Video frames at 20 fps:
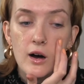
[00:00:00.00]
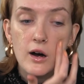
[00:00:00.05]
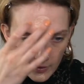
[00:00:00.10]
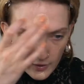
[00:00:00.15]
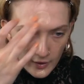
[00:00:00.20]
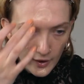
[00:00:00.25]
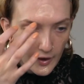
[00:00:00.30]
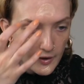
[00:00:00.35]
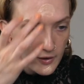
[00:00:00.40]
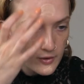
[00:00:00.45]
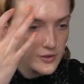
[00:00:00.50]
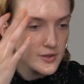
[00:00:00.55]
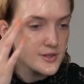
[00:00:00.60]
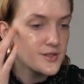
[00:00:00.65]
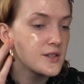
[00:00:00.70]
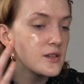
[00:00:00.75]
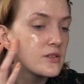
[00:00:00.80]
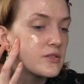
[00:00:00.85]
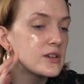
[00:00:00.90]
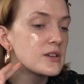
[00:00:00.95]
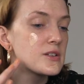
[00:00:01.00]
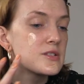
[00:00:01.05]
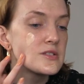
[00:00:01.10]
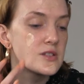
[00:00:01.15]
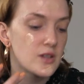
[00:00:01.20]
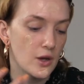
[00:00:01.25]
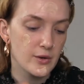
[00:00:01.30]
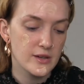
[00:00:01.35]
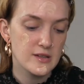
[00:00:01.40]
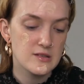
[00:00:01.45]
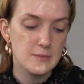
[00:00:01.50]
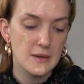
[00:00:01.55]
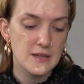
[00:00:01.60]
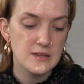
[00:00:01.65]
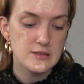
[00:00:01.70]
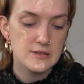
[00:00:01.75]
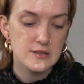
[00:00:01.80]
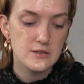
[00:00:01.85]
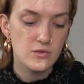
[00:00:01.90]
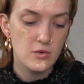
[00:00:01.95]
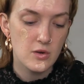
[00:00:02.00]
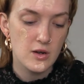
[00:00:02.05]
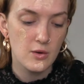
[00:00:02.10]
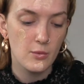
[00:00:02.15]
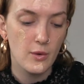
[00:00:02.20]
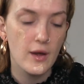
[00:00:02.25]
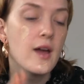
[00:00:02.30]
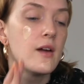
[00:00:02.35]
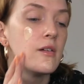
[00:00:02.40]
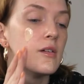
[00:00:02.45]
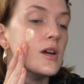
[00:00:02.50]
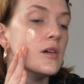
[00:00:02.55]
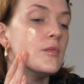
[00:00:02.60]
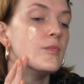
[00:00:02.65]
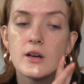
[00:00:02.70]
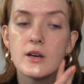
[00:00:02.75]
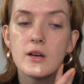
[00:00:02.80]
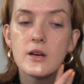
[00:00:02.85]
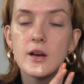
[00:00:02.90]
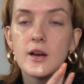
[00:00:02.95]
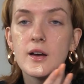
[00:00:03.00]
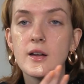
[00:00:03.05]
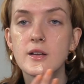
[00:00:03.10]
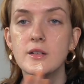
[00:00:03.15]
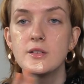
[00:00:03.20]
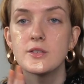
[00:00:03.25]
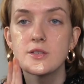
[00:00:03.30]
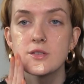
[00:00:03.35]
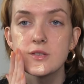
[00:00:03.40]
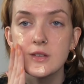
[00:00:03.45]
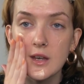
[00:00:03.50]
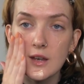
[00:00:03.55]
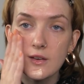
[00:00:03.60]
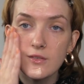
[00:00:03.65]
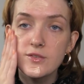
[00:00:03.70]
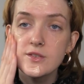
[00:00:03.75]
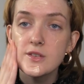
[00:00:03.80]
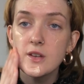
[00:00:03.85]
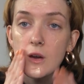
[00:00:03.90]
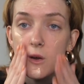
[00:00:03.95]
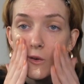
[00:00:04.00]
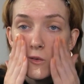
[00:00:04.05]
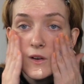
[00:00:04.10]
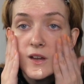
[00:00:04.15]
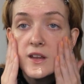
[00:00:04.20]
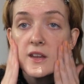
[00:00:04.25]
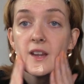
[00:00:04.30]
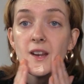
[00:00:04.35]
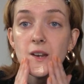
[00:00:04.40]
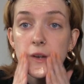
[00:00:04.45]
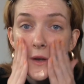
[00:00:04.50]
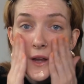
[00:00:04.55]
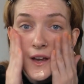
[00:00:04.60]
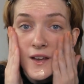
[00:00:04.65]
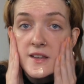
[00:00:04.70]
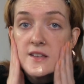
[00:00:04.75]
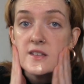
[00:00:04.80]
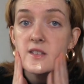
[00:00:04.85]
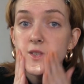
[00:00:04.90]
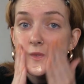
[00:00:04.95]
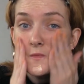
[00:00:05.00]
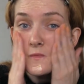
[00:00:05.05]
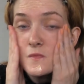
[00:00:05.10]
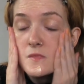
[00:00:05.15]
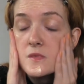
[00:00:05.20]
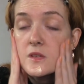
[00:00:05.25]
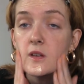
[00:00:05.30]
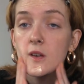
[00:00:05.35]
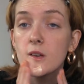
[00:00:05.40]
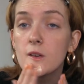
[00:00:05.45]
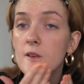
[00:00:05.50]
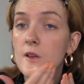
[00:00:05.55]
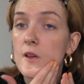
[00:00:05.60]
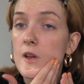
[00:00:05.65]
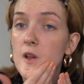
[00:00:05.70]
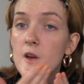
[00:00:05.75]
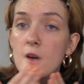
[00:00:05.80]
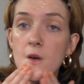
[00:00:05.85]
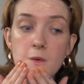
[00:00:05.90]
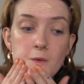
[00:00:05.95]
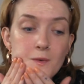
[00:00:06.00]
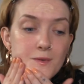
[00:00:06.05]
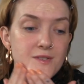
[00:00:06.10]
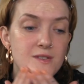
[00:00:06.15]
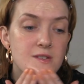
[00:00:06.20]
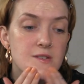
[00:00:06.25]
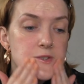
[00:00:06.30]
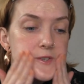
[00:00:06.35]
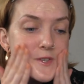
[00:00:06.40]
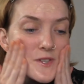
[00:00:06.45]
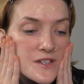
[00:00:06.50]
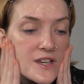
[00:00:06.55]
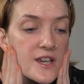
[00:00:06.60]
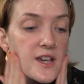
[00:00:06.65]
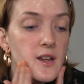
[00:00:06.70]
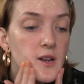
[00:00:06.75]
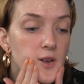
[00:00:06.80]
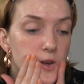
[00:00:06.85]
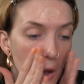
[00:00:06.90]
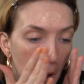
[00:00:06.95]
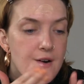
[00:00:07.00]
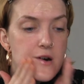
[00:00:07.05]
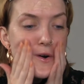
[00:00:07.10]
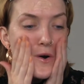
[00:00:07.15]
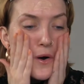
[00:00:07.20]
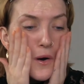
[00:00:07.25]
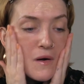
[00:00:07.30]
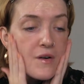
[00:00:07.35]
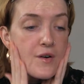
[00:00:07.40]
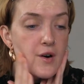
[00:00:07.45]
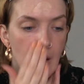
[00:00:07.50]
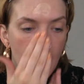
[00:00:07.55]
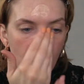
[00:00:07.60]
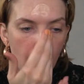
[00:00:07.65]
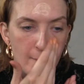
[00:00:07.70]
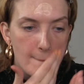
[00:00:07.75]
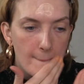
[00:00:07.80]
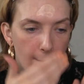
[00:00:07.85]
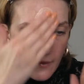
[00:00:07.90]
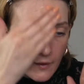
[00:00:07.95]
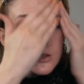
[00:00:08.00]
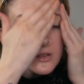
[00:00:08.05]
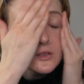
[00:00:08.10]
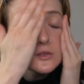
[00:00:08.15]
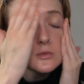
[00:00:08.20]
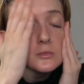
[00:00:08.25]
I honestly feel so expensive when I wear it, and it just gives a really nice glow to the skin. Oh my